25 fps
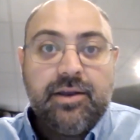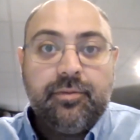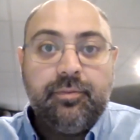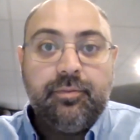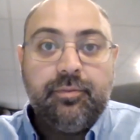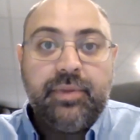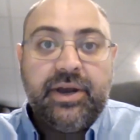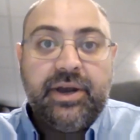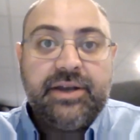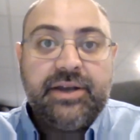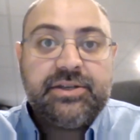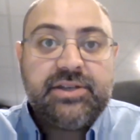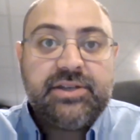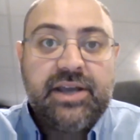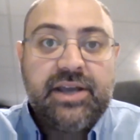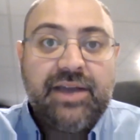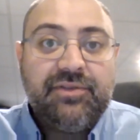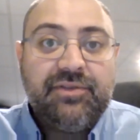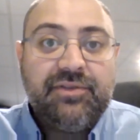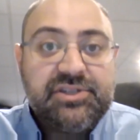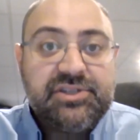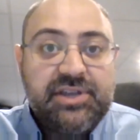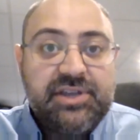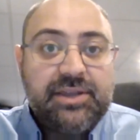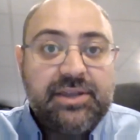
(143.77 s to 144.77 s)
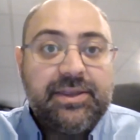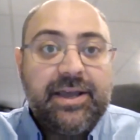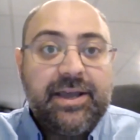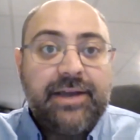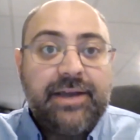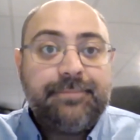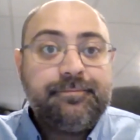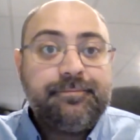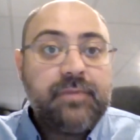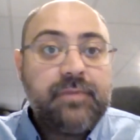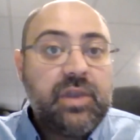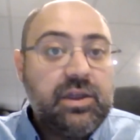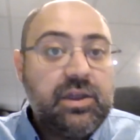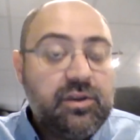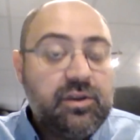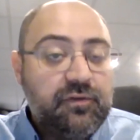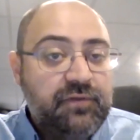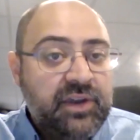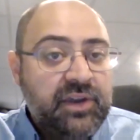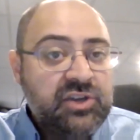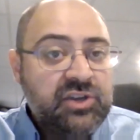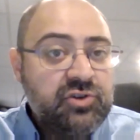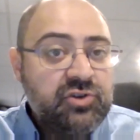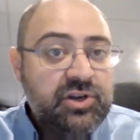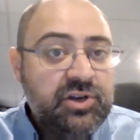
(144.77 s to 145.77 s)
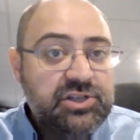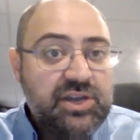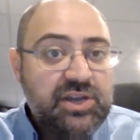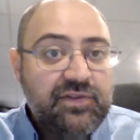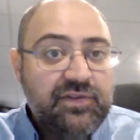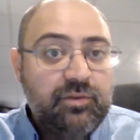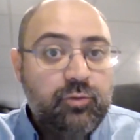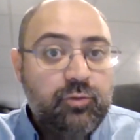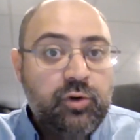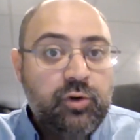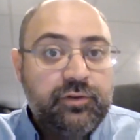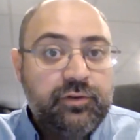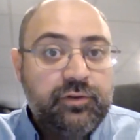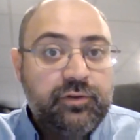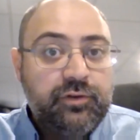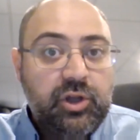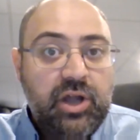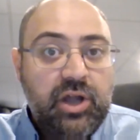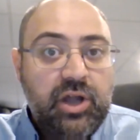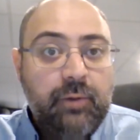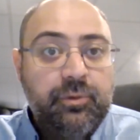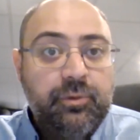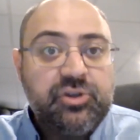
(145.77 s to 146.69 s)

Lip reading: But having said that, the fixed rates haven't moved a lot,